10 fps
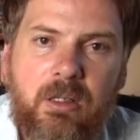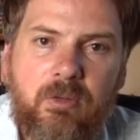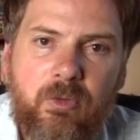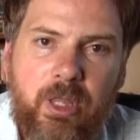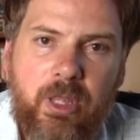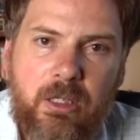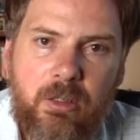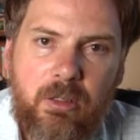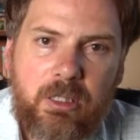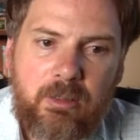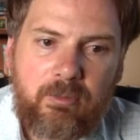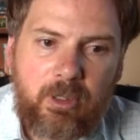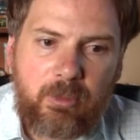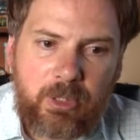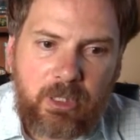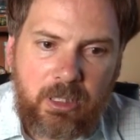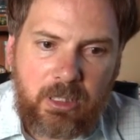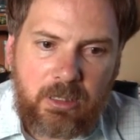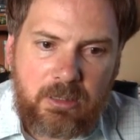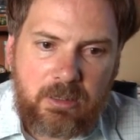for their God-given
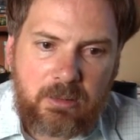abilities.